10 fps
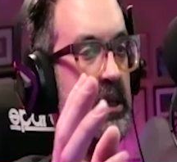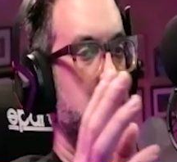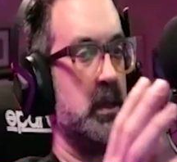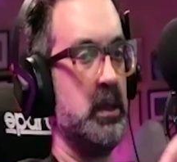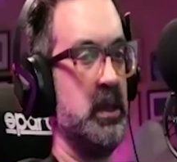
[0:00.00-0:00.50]

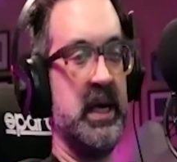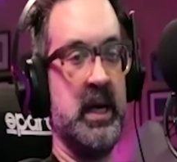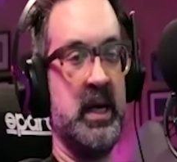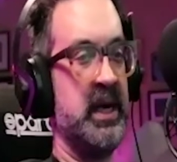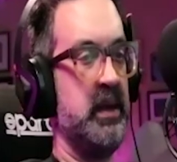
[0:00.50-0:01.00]
yeah,
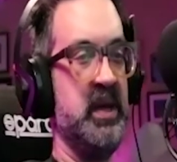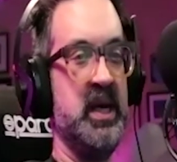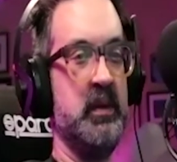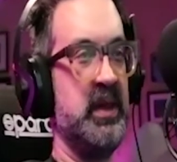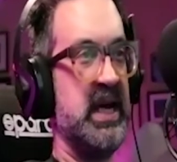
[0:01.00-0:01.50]
I had a meeting
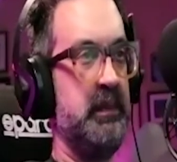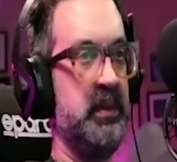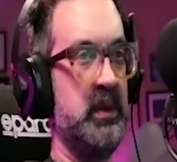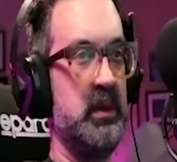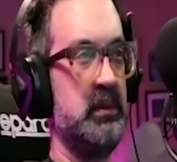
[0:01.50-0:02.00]
with
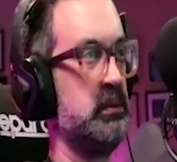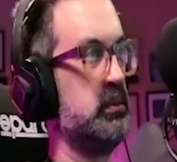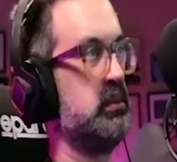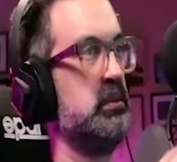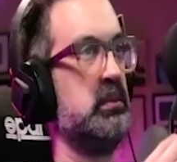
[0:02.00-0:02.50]
Apple,
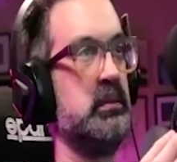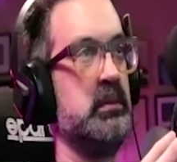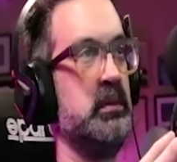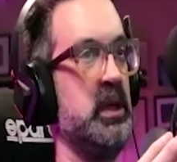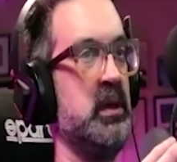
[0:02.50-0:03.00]

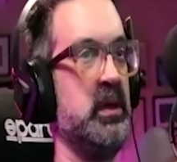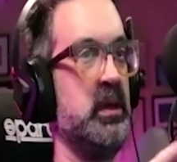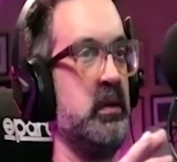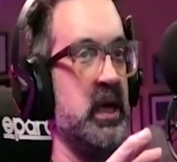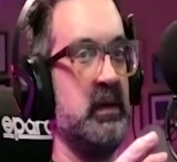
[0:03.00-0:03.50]
you know, the
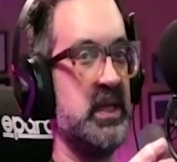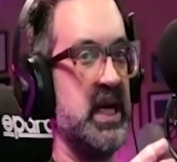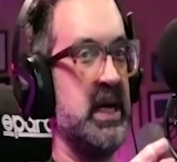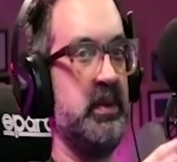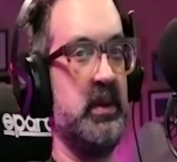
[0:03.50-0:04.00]
creatives at
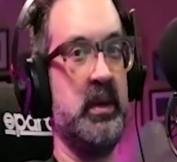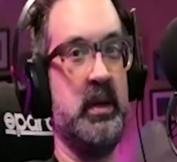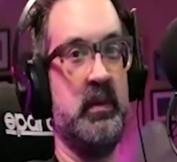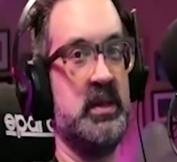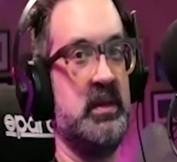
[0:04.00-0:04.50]
Apple, and it
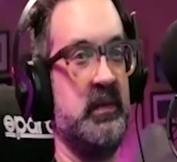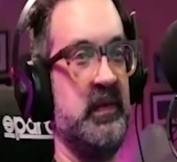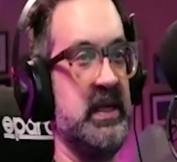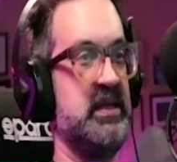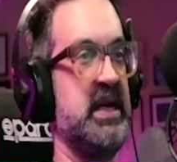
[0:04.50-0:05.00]
was
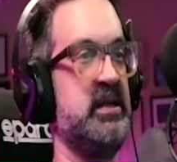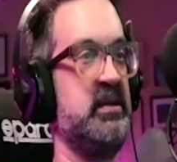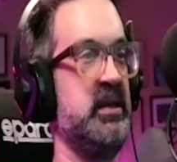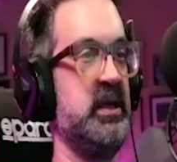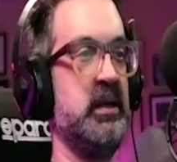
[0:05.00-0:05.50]

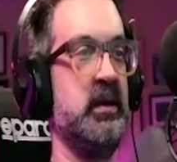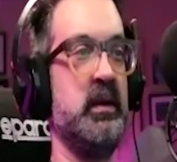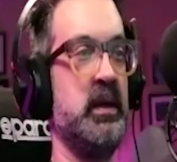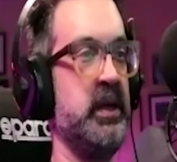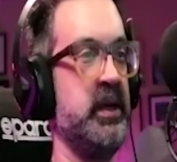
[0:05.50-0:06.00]
fantastic. And,
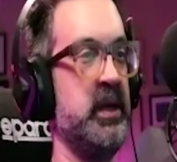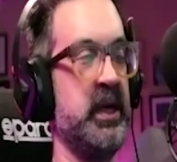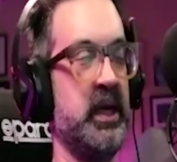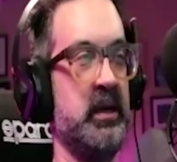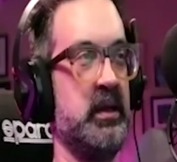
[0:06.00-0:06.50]
and
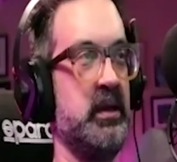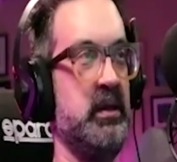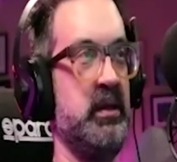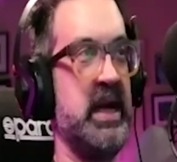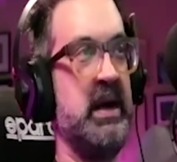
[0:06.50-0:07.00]
like,
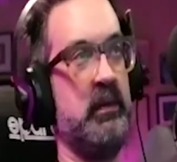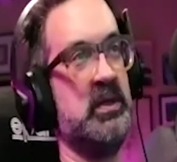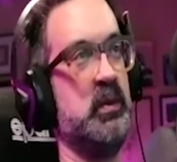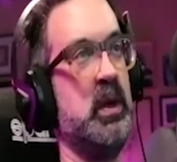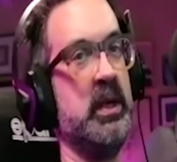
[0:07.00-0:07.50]
that was
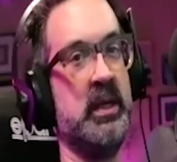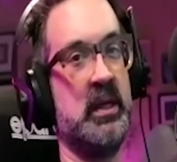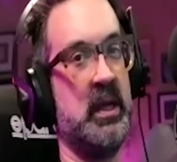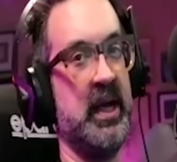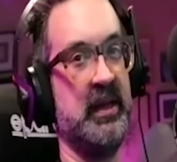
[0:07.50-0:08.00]
one
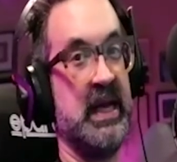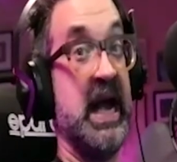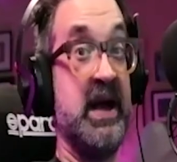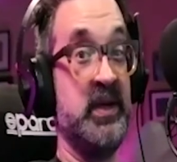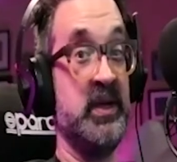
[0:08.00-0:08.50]
client that I
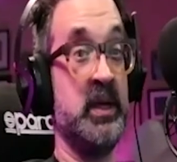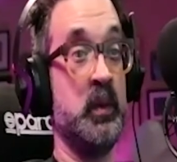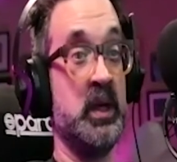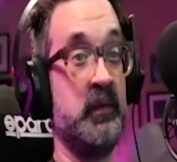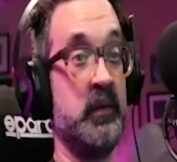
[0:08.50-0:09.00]
haven't done
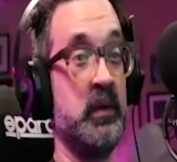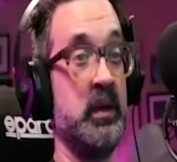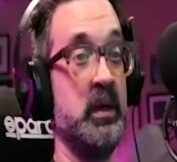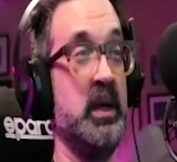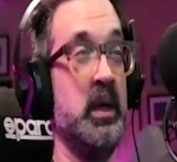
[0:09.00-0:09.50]
work for
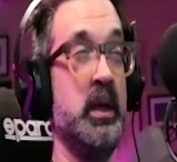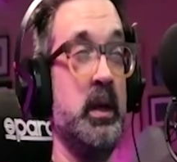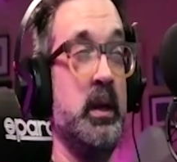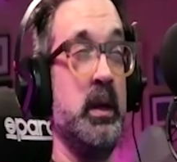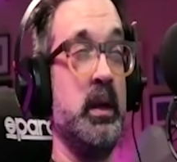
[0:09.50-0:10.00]

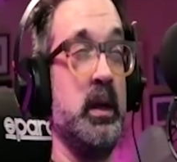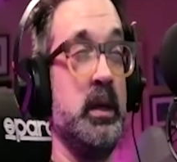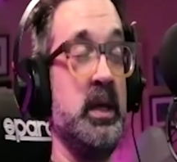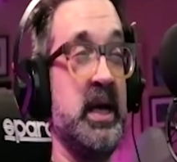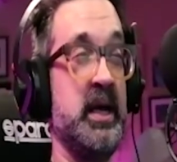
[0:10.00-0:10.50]
yet in a